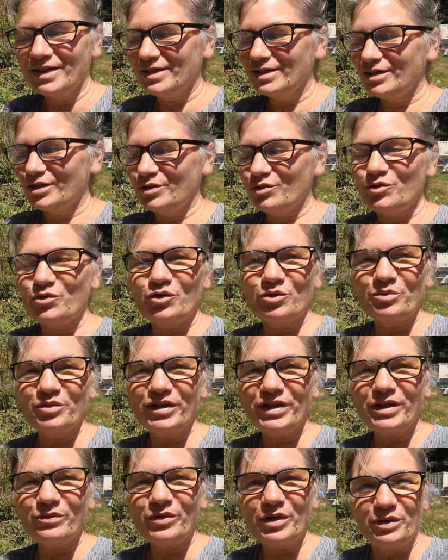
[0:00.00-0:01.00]
So
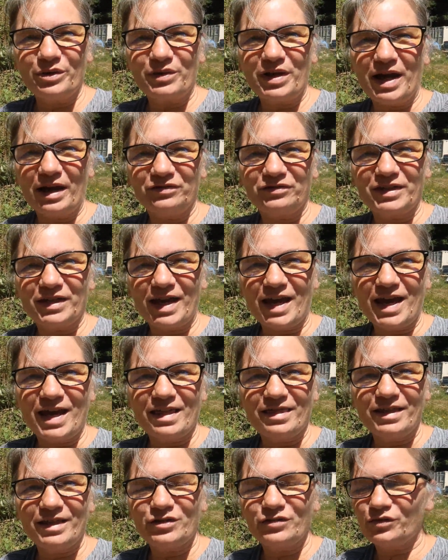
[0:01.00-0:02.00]
normally we would have to
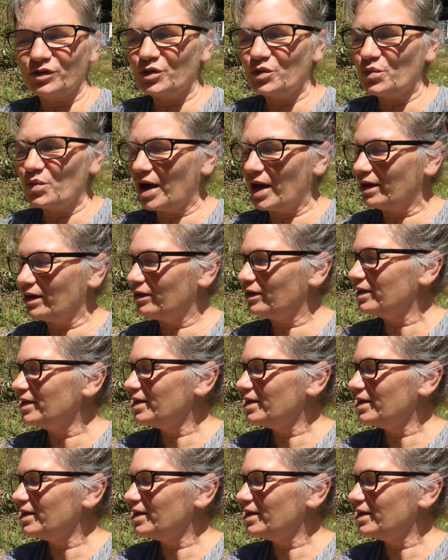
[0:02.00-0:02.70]
hang these for a while.